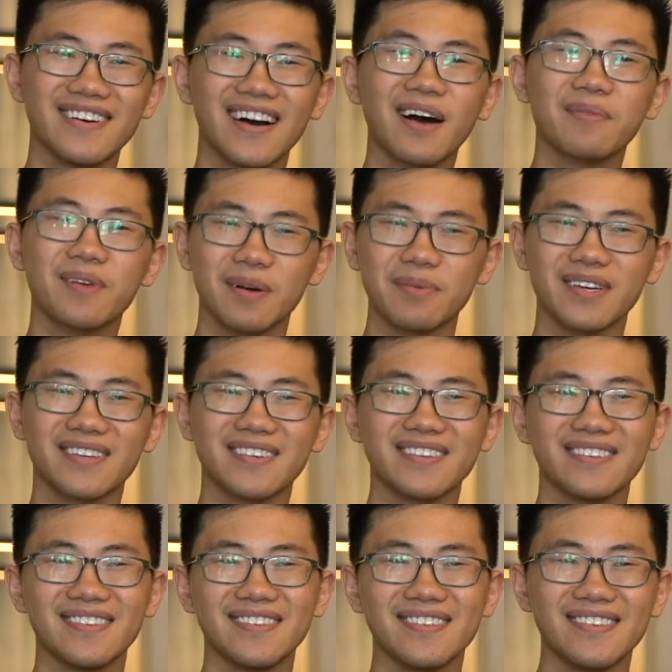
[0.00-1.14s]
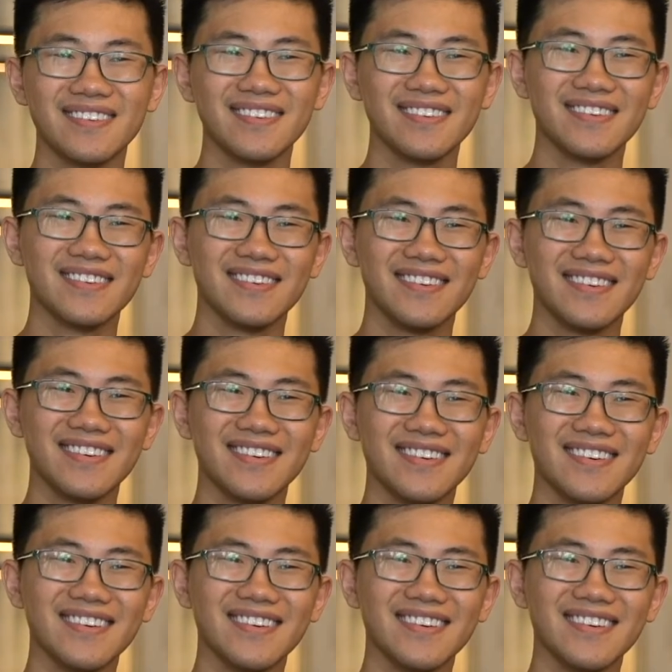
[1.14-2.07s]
You are very young, Jason.